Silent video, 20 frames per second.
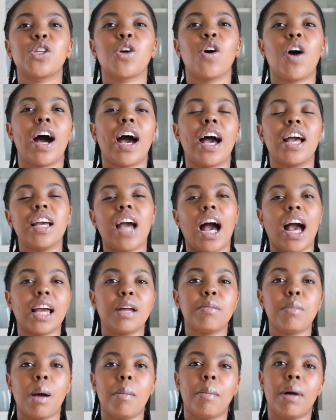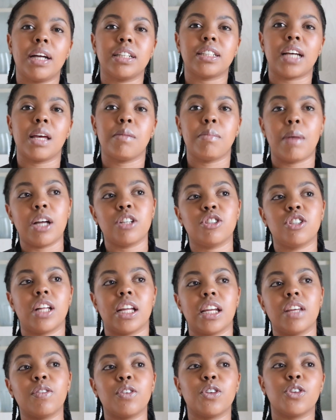So in my mind, I imagine
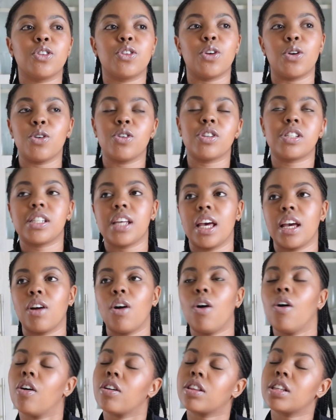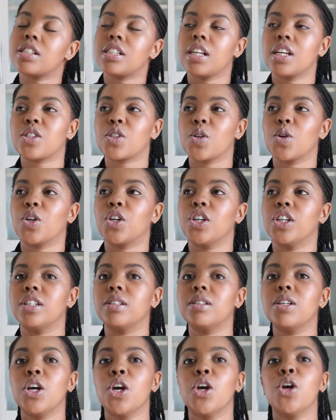that even though you're saying, oh, this tastes so
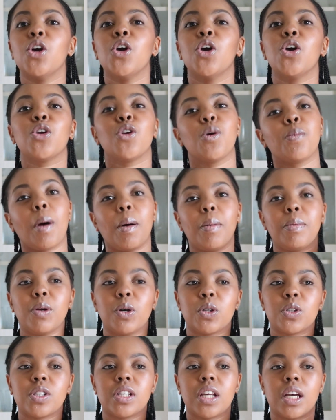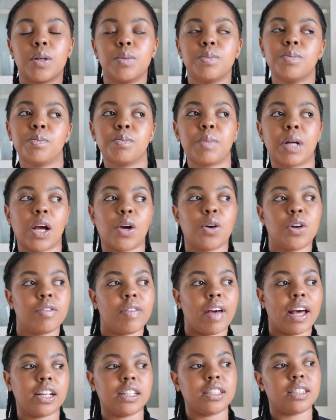good, you're probably also saying, but I could
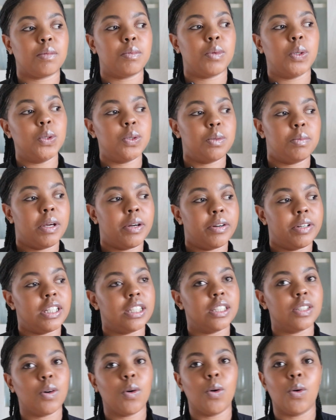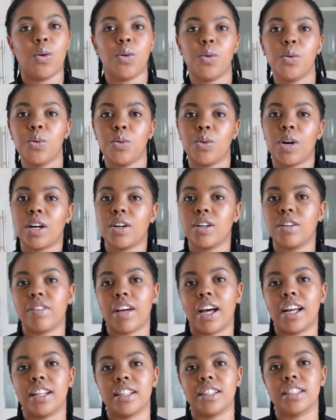have added some rosemary. Or, oh, I could
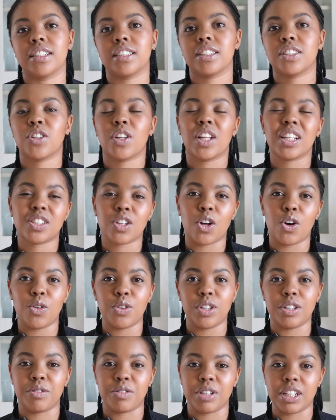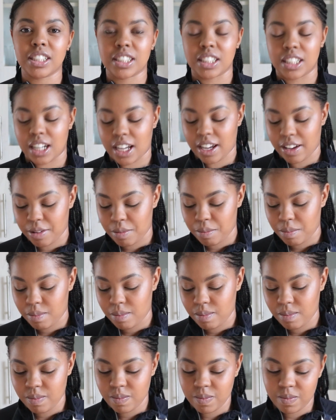have added this. So that's the only reason
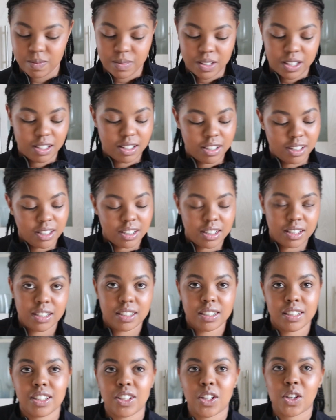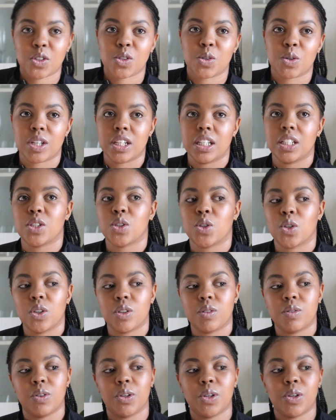I'm not so keen to
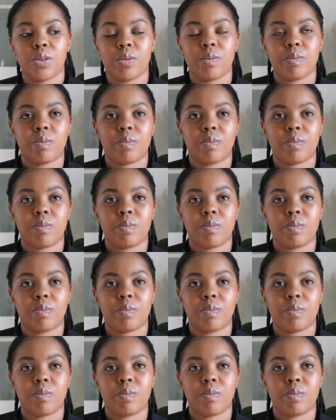cook for you.